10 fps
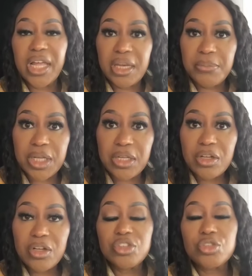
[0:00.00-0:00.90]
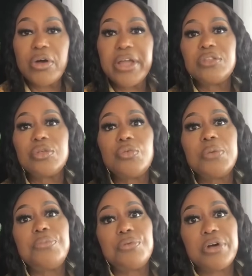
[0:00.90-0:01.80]
enemy trying to
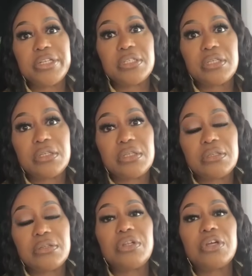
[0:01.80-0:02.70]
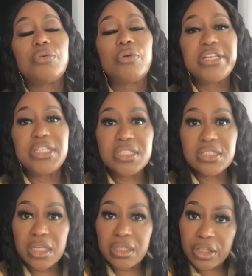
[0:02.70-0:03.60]
abort the
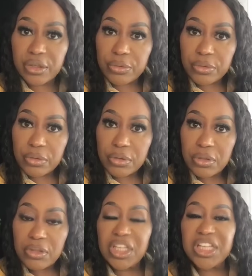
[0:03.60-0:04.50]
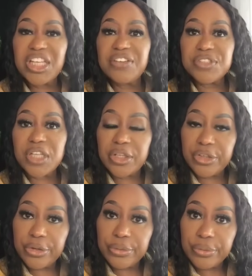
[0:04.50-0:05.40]
greatness in you, the gifts in
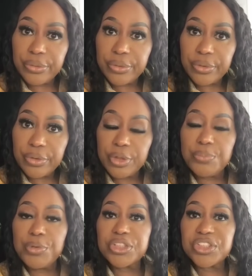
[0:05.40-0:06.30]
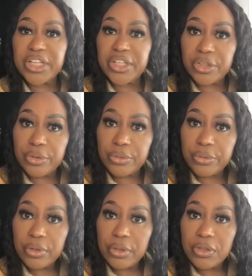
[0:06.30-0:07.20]
you, the books in you,
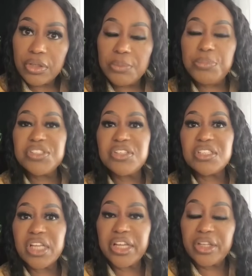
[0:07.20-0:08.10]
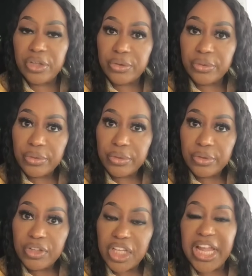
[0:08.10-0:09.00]
the business in you,
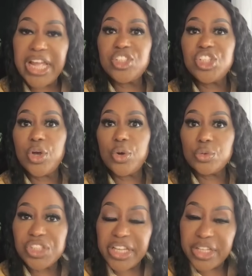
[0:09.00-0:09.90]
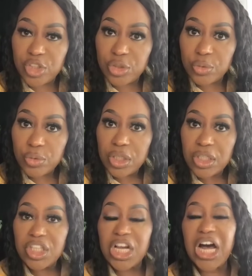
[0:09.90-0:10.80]
the NGOs in you,
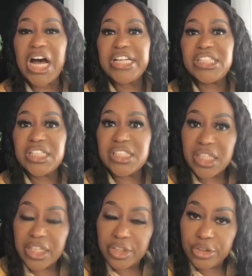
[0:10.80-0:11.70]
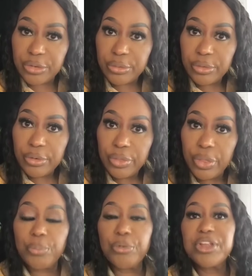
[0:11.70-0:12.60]
the ideas in you,
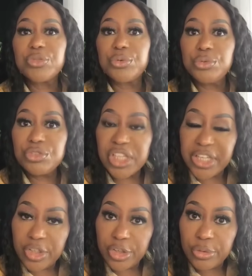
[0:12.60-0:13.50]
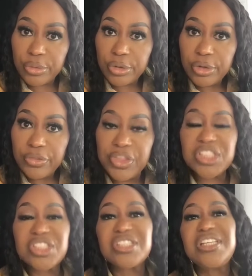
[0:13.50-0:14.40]
the breakthroughs in you, the
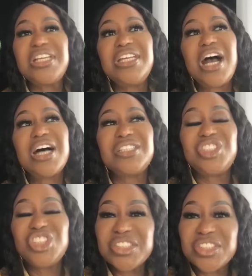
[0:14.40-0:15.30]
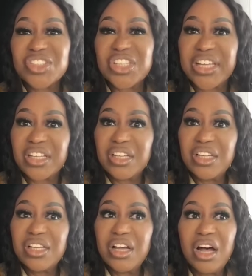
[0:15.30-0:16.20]
city adjusting
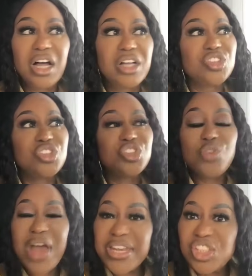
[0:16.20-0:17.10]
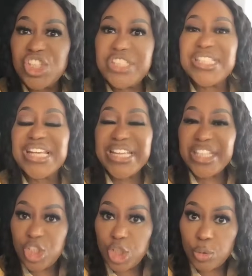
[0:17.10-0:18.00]
strategies
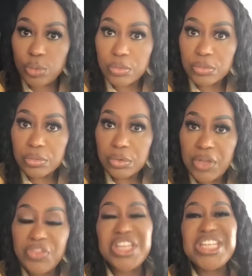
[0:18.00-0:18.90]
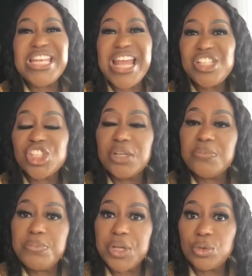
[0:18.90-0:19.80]
in you, the
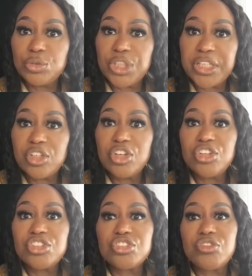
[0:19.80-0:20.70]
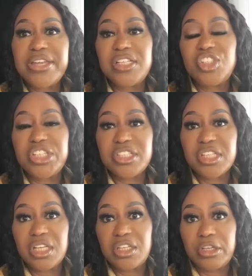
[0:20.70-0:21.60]
nation building strategies
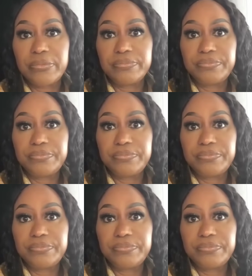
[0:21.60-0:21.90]
in you.